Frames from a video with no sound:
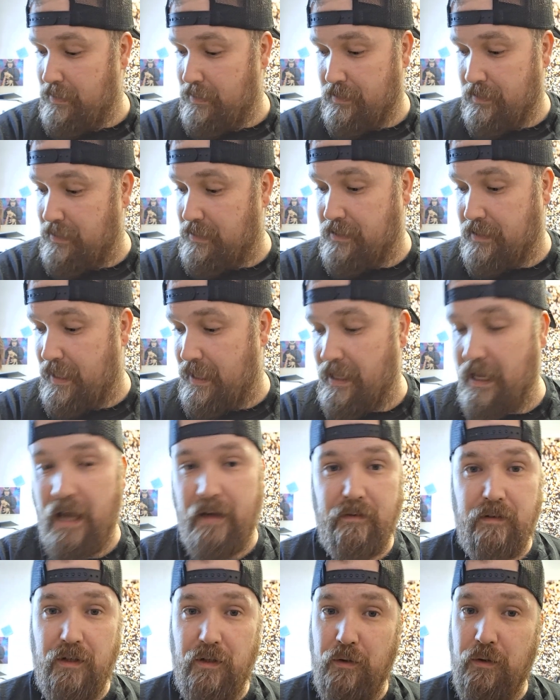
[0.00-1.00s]
This thing
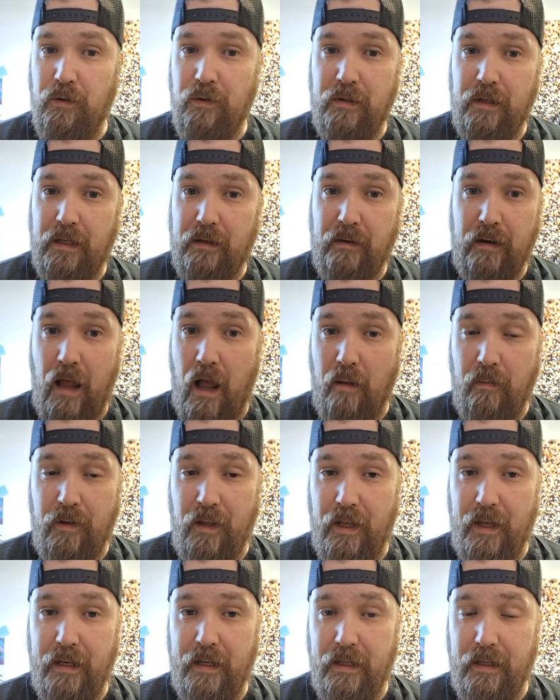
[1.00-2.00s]
I've tuned and not
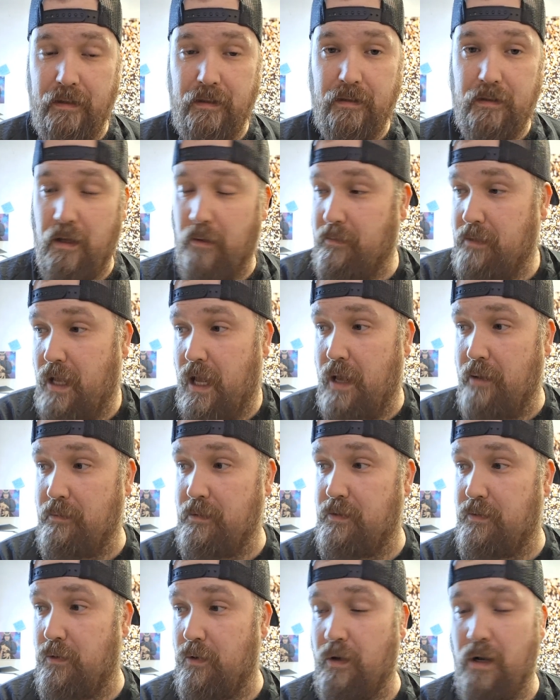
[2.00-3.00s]
played it
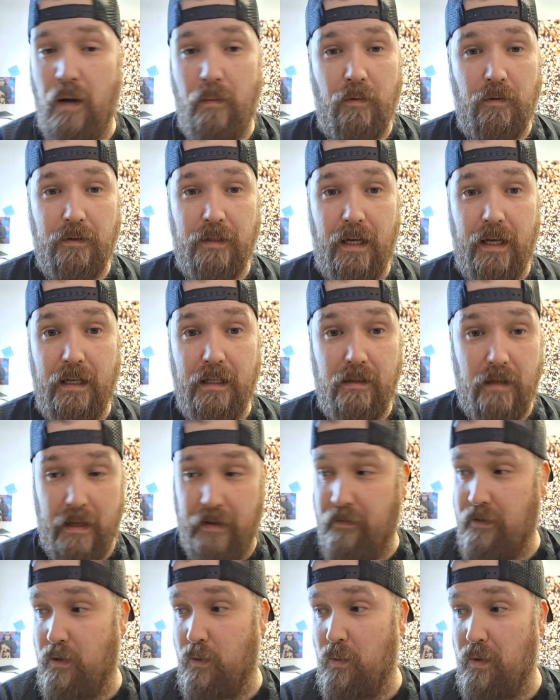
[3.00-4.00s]
sometimes for a couple days,
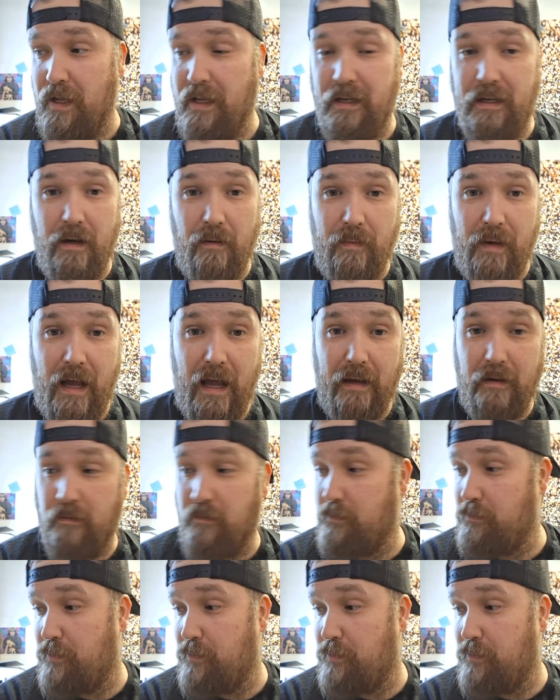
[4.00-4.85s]
even a week, come back,